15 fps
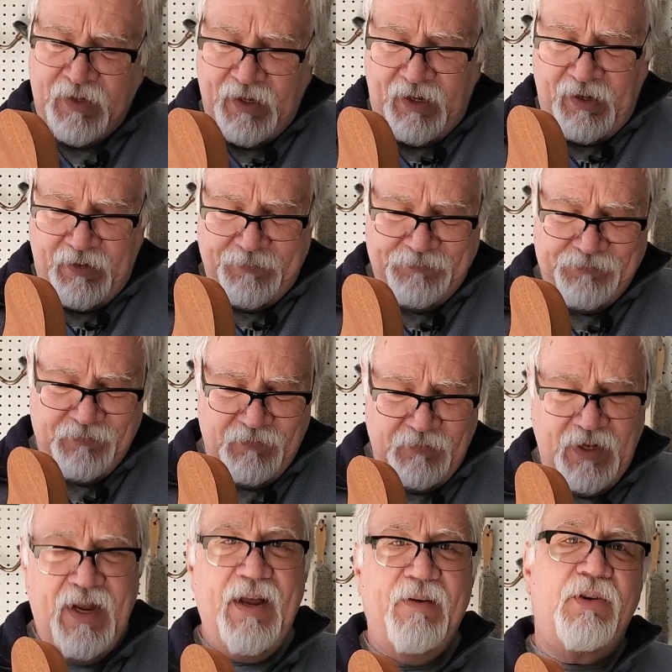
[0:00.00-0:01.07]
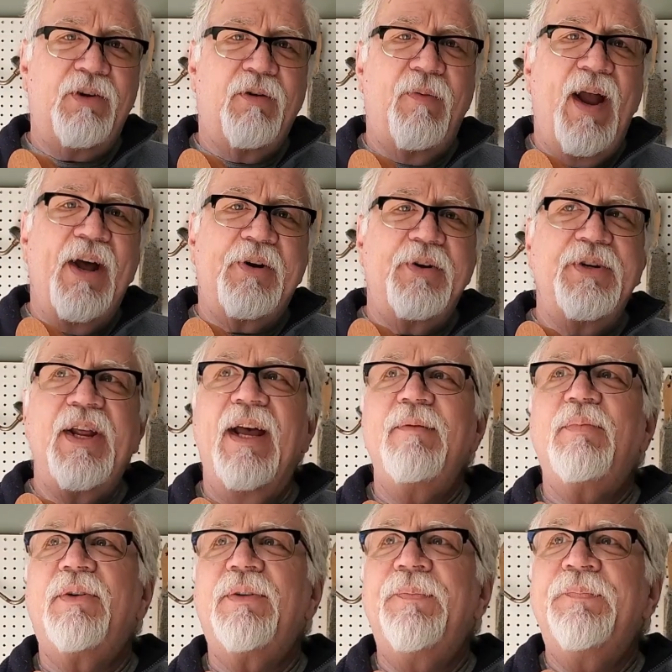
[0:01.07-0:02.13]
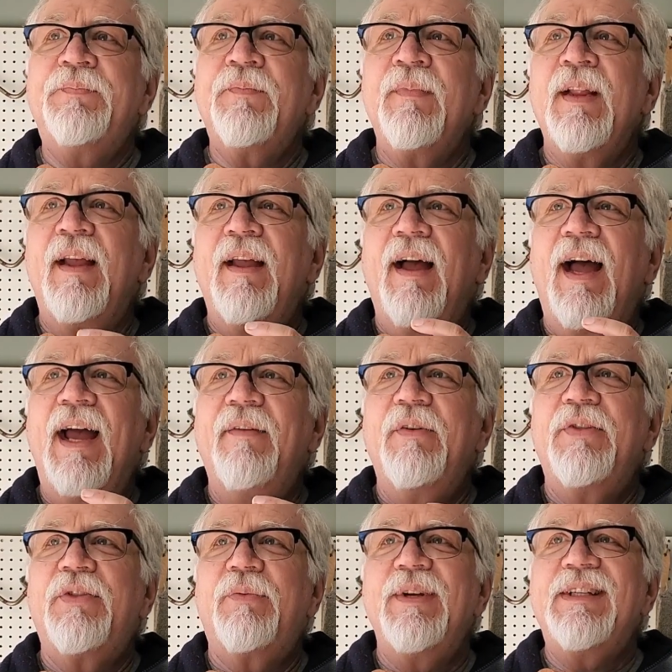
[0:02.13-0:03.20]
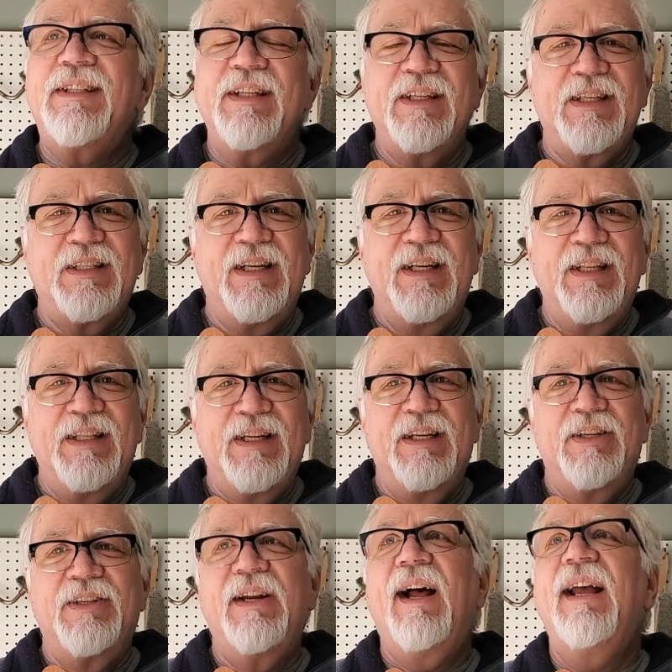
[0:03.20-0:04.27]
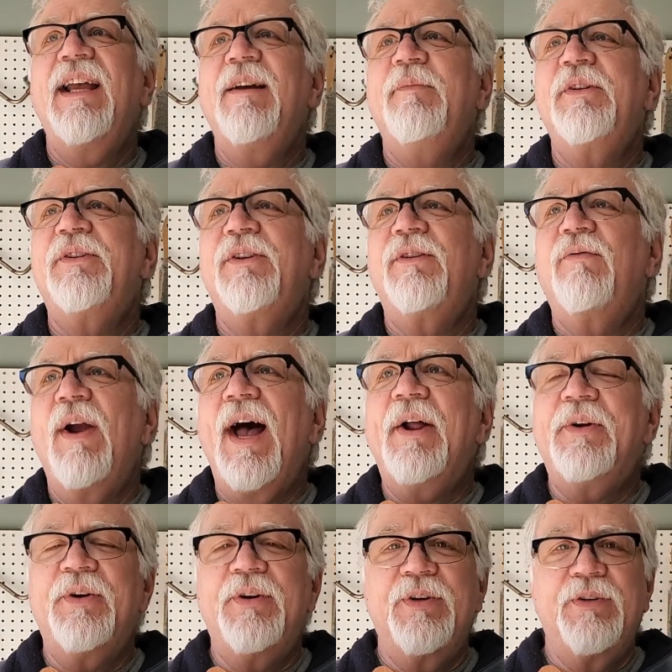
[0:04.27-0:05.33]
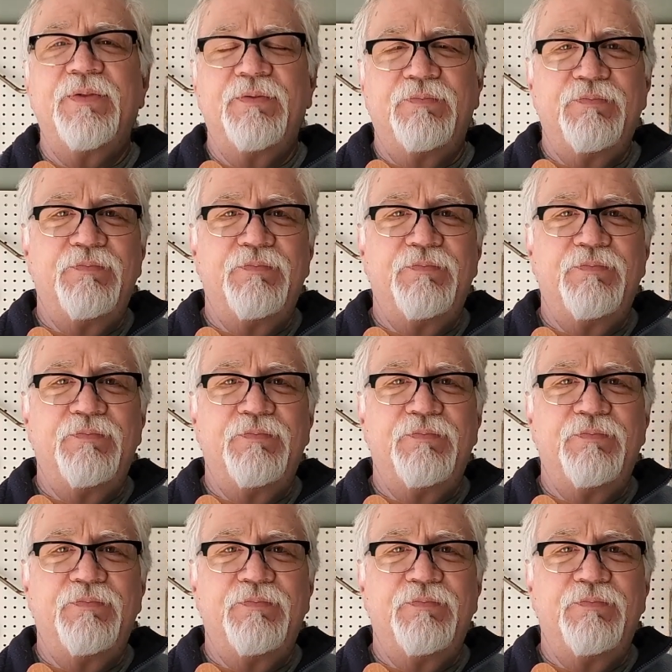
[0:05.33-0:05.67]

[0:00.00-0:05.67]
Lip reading: I have a little router table. I have a 3/16 inch diameter router